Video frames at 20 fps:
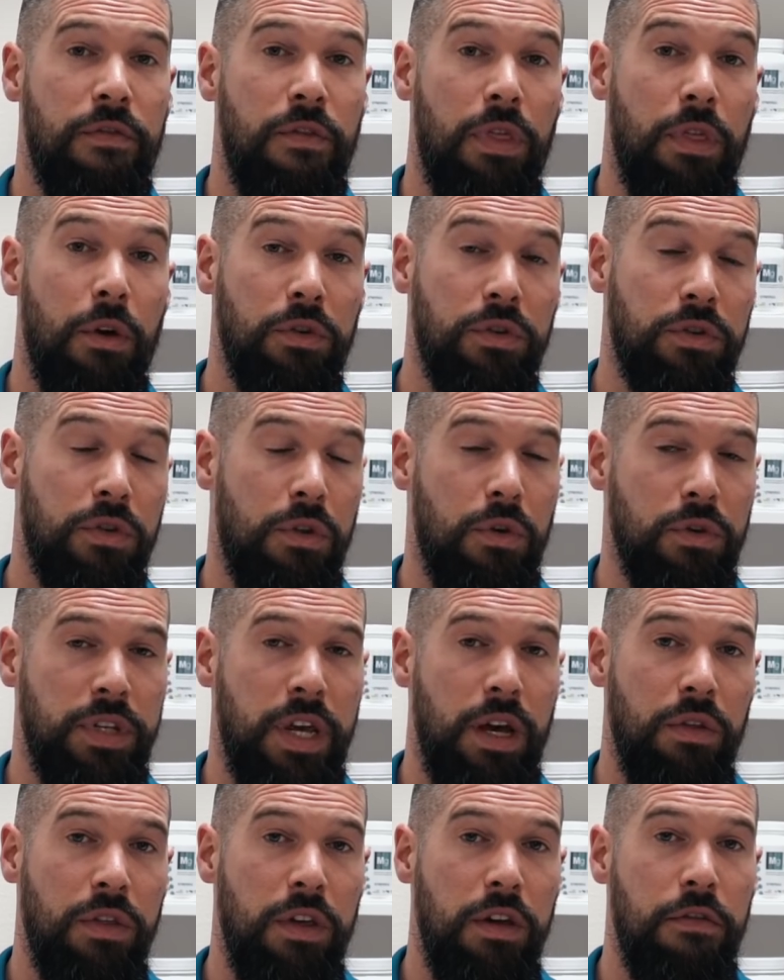those
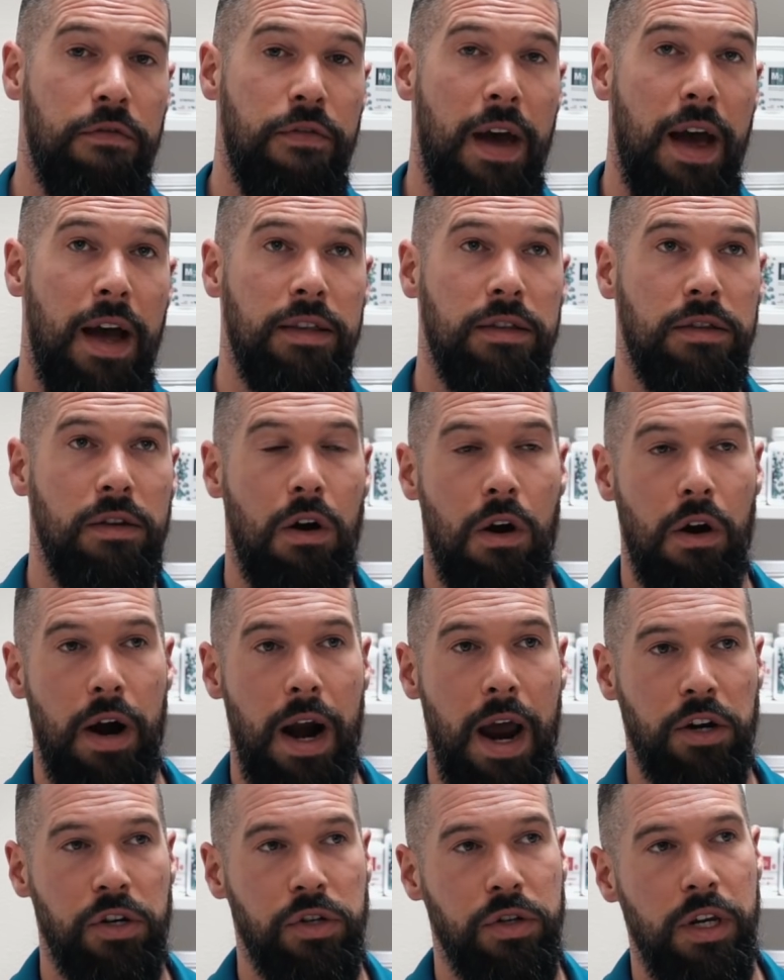healthy fats are
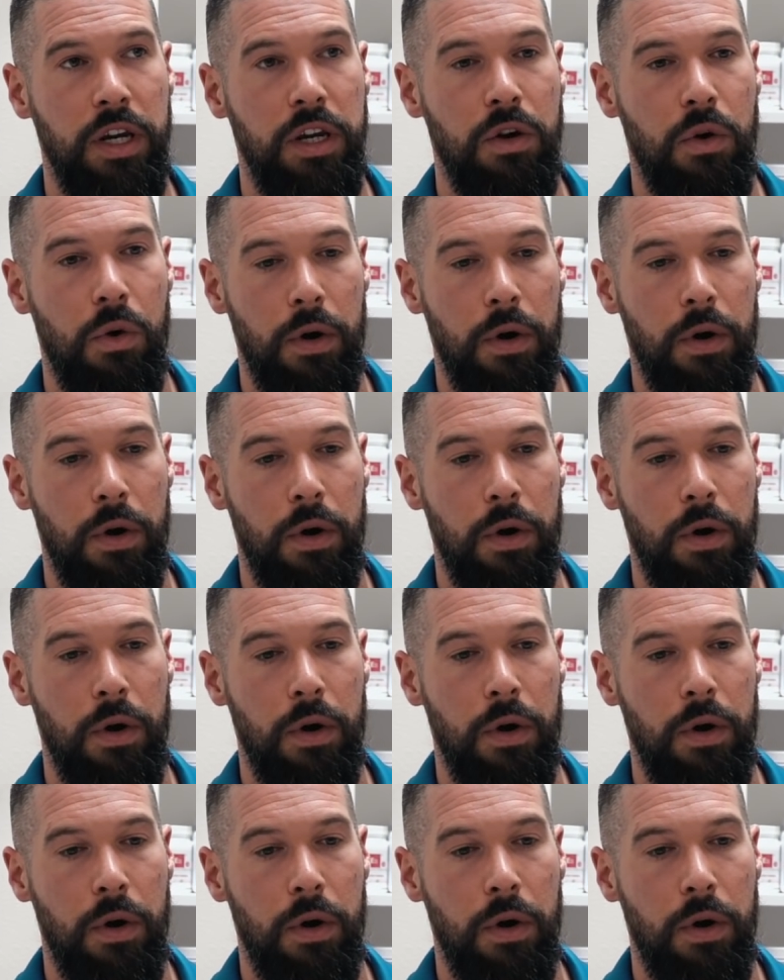actually